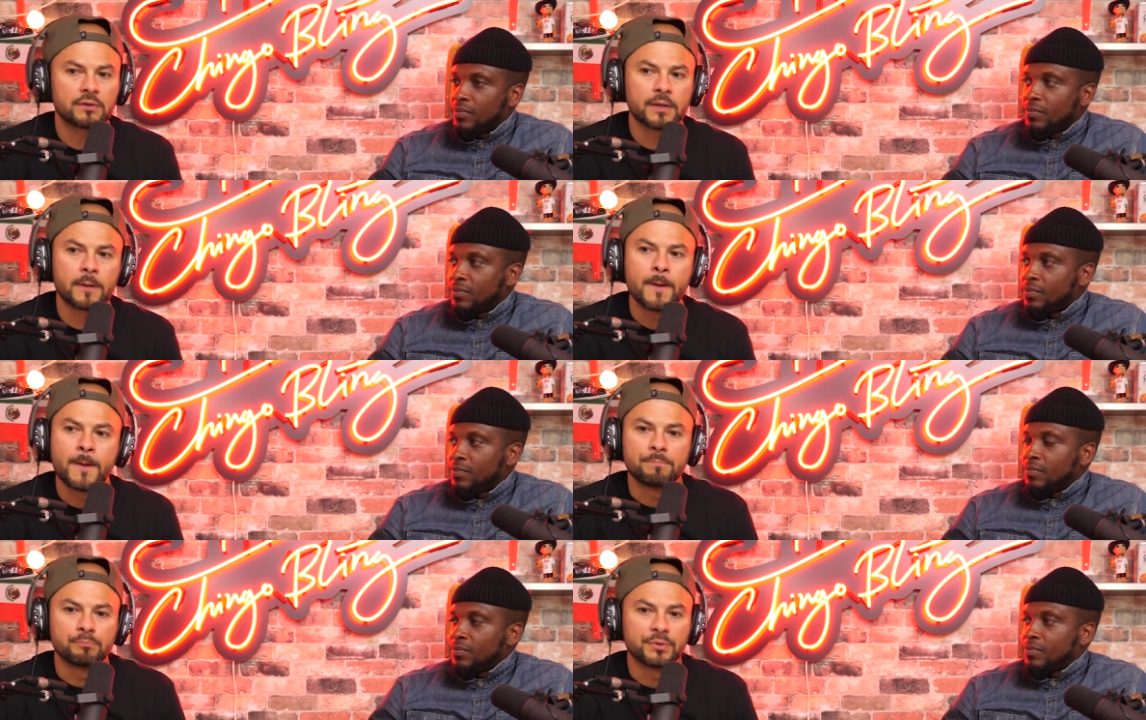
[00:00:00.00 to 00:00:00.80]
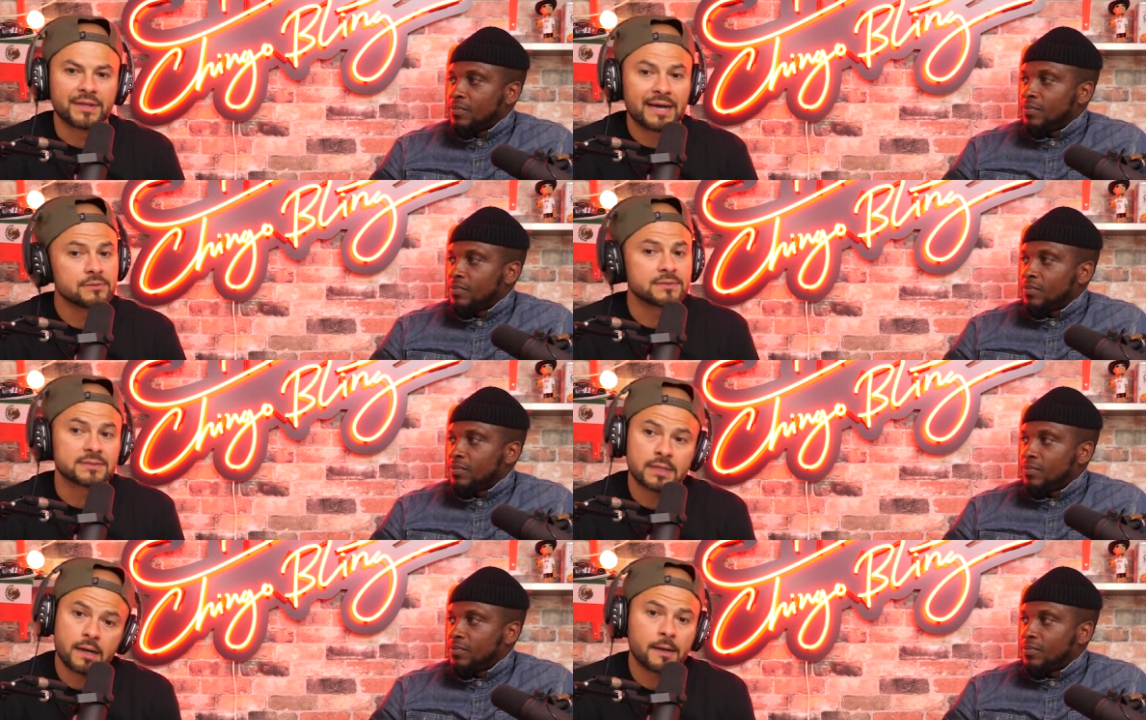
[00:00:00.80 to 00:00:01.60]
Speaker 1: all that. But now is the
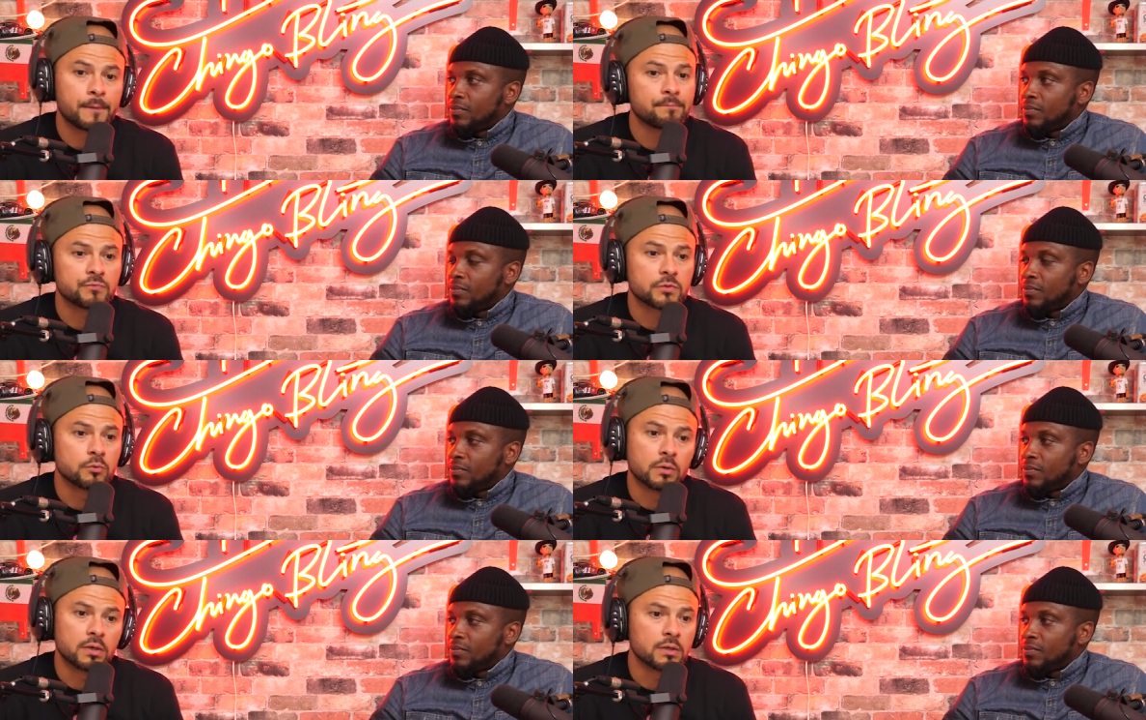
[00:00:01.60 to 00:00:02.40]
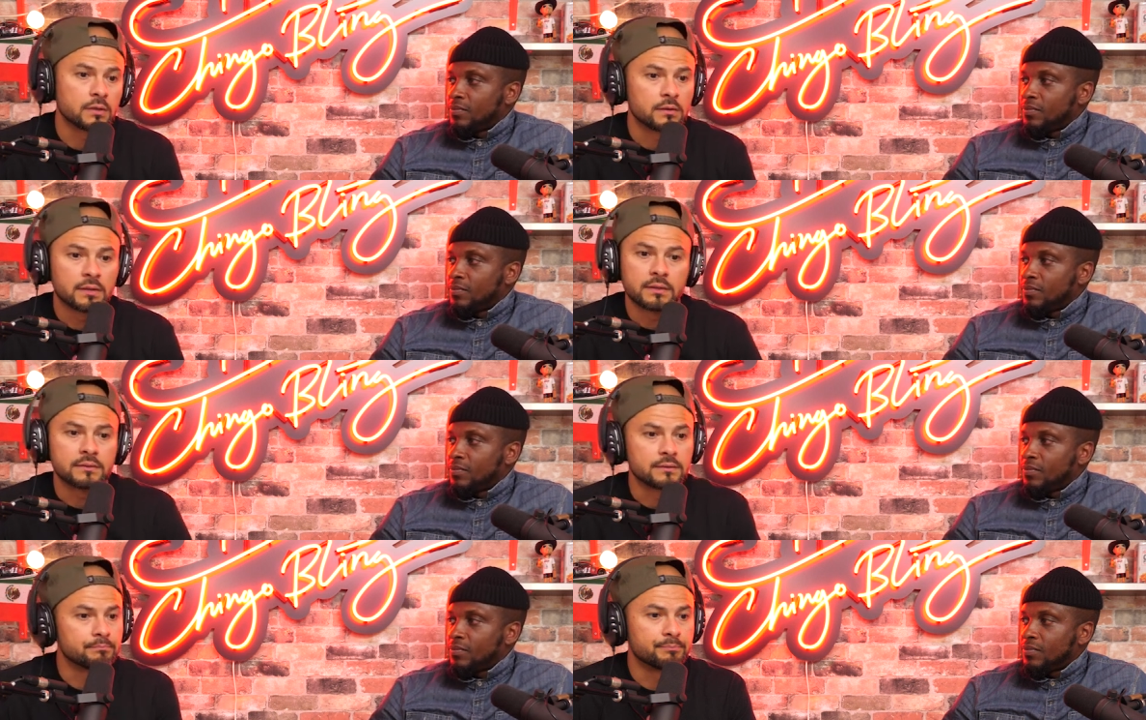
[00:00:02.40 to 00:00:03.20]
time to uh,
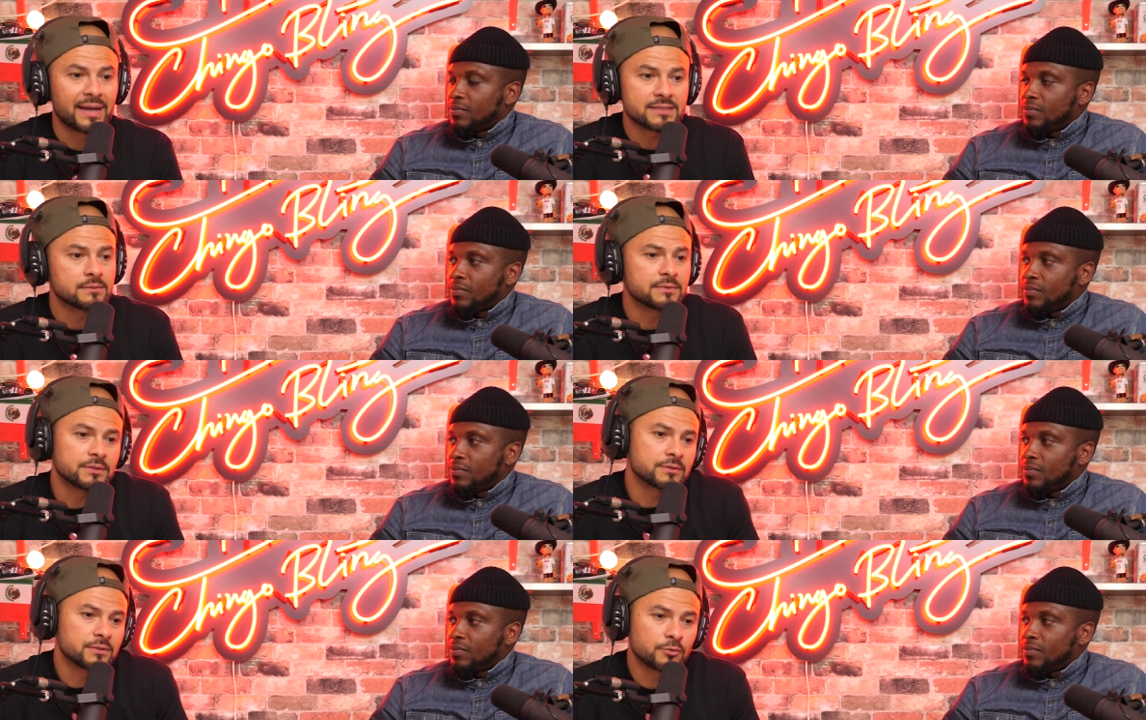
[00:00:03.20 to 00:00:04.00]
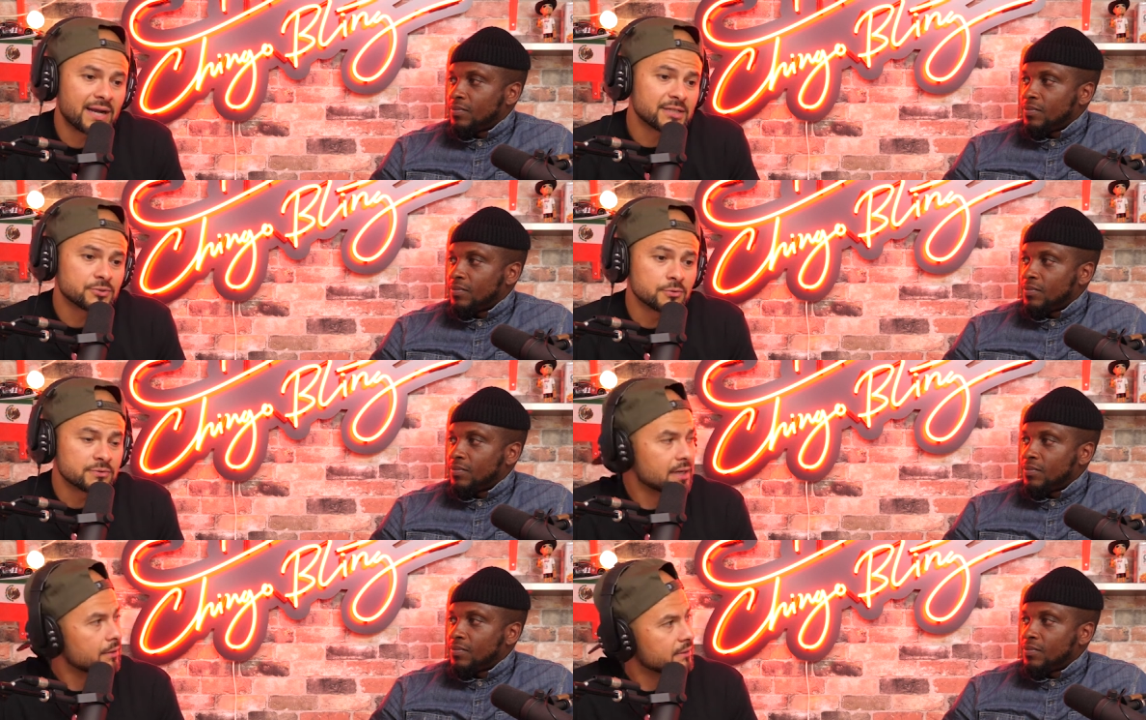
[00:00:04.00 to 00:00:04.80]
back to the, the
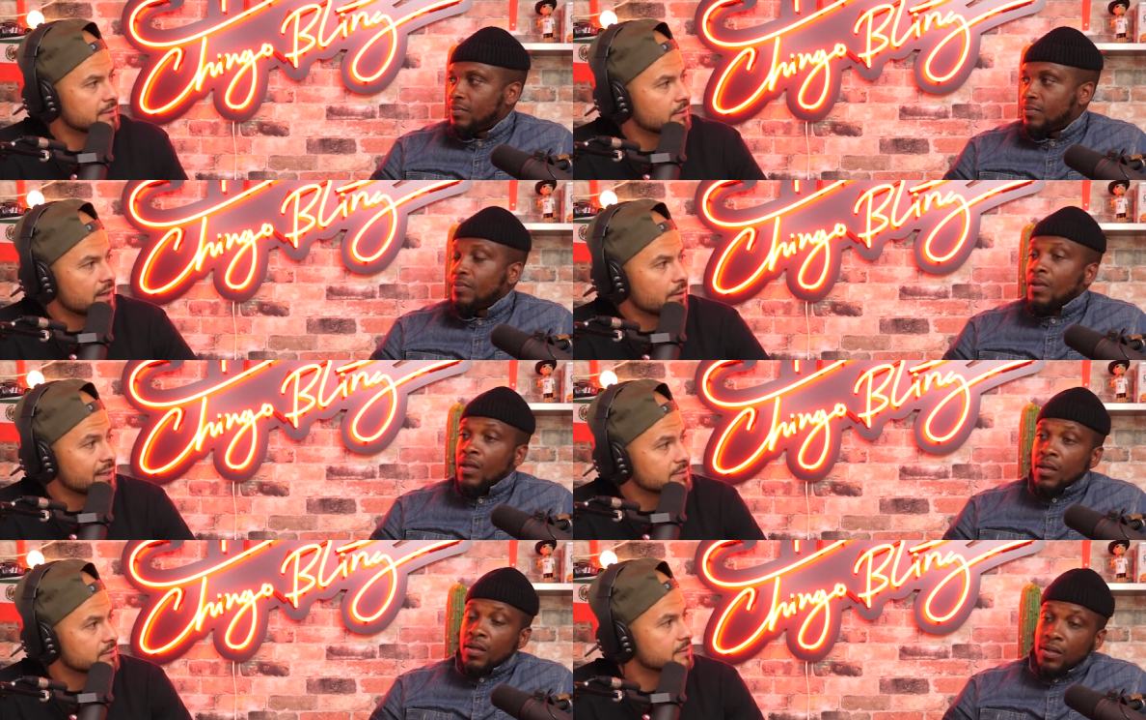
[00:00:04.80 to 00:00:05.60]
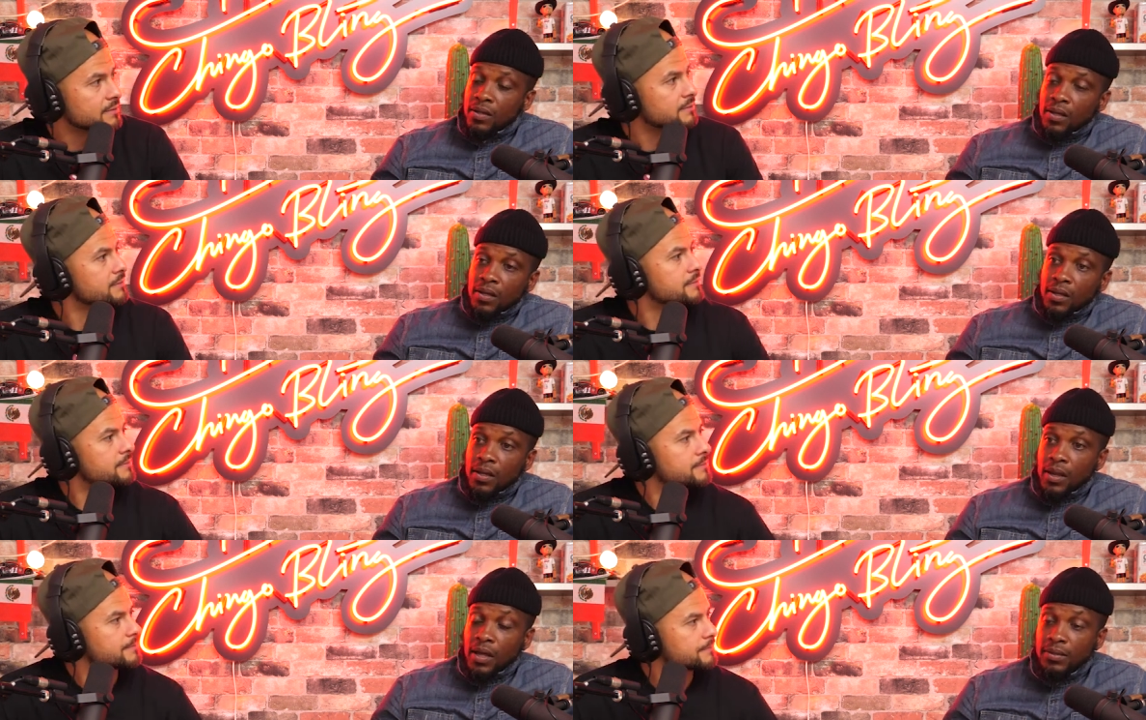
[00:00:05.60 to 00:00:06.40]
grassroots, how, you know, how I started.
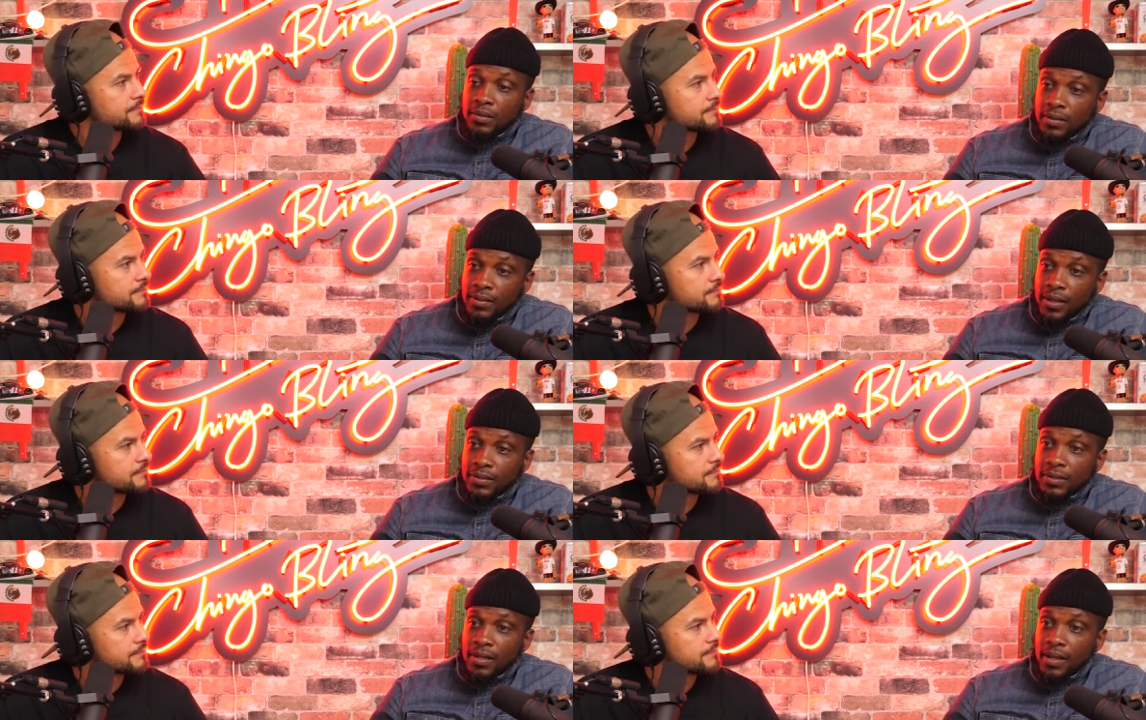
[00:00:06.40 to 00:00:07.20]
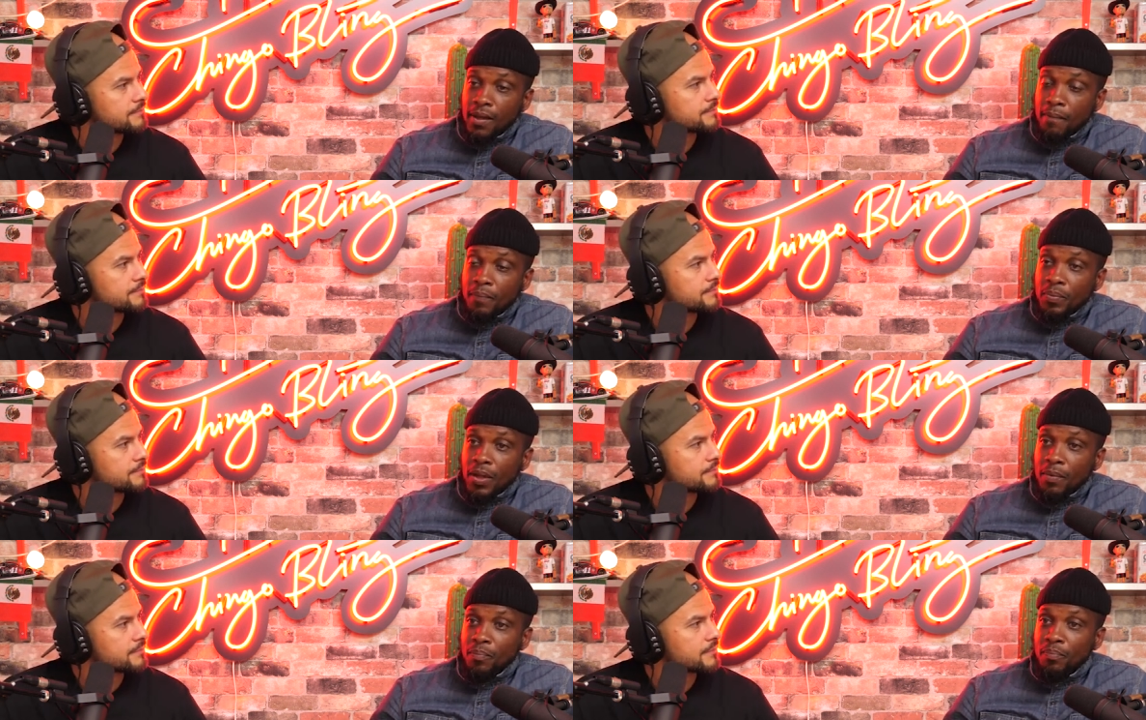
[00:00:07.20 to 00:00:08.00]
Speaker 2: Yeah, that's the, that's the thing. I'm,
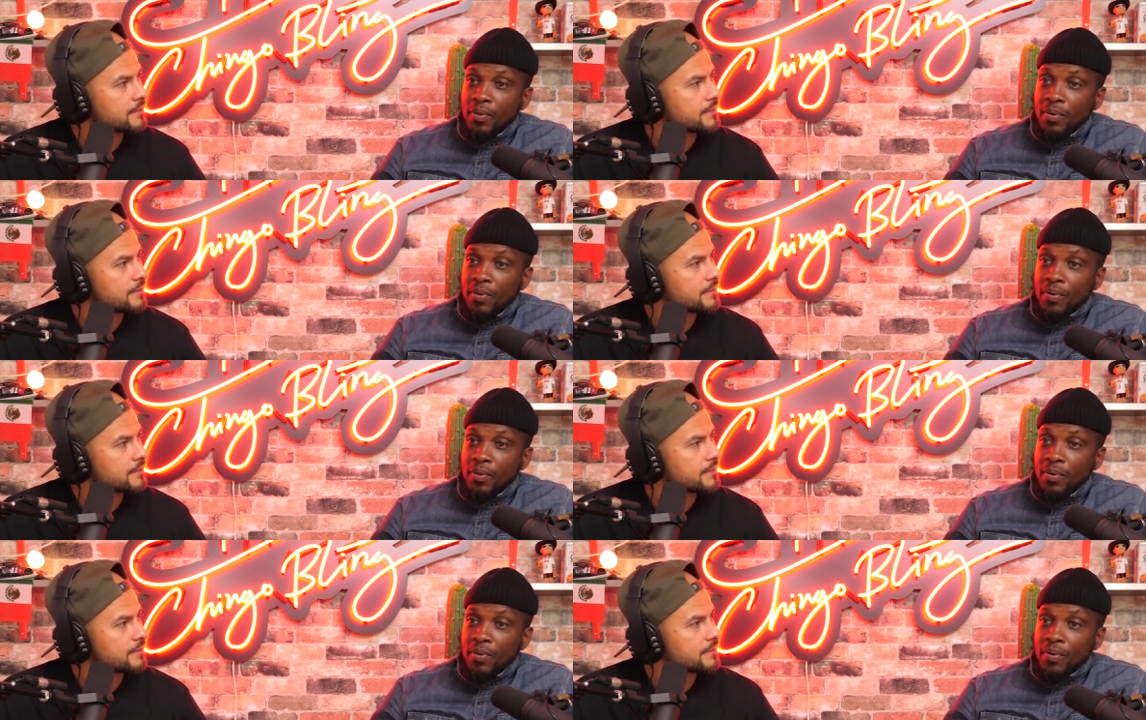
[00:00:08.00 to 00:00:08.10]
I'm